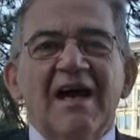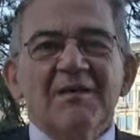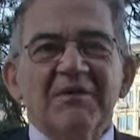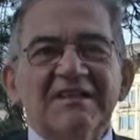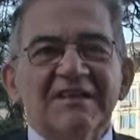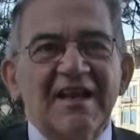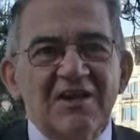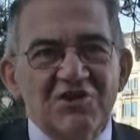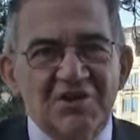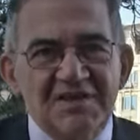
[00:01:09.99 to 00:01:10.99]
I'm an
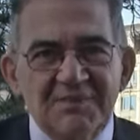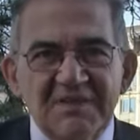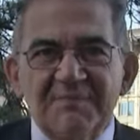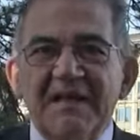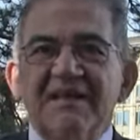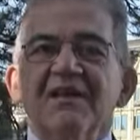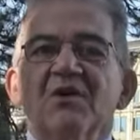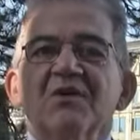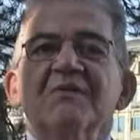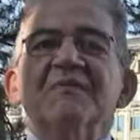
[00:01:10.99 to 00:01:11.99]
international Swiss
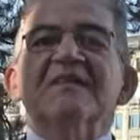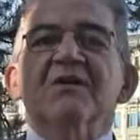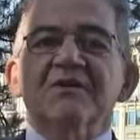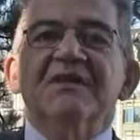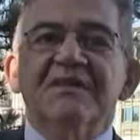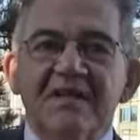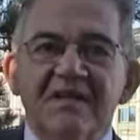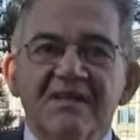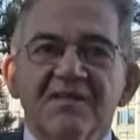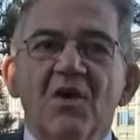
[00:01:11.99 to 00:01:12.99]
banking lawyer with 30
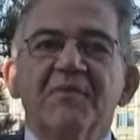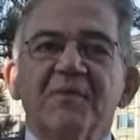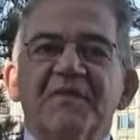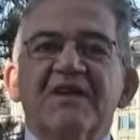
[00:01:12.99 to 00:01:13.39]
years of